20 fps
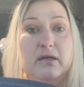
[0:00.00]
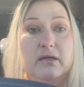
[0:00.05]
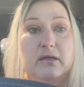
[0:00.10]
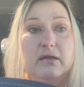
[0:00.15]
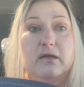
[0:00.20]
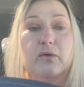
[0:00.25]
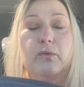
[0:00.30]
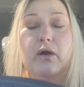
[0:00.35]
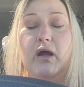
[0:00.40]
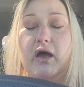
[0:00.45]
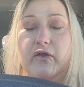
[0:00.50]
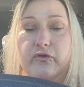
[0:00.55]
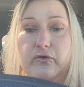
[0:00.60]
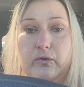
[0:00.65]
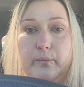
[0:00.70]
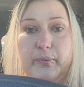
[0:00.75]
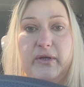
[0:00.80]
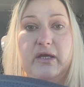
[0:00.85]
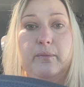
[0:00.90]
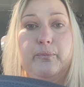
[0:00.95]
There were
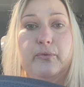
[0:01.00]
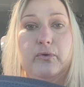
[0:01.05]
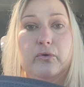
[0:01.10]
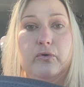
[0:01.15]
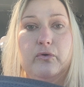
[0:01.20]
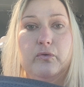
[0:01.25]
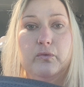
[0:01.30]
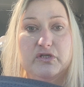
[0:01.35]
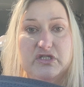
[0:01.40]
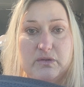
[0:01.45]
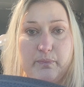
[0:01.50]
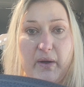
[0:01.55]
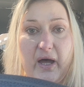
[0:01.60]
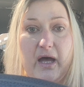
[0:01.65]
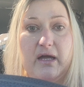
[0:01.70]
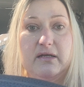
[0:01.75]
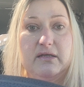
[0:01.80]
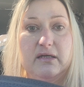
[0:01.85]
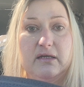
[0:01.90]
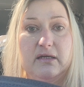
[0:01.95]
other people who
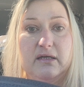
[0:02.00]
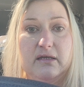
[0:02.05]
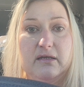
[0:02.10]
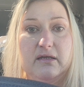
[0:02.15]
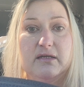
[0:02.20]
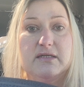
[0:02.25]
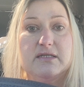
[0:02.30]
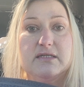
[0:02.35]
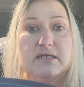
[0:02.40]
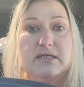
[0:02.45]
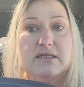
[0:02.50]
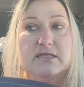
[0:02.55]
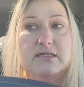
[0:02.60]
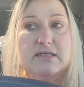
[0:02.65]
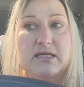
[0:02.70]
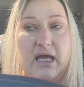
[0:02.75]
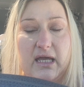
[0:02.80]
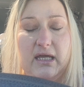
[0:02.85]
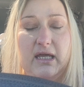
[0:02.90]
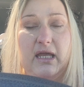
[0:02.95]
responded
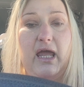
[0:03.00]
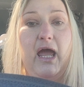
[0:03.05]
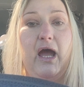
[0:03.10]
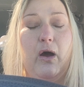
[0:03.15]
saying,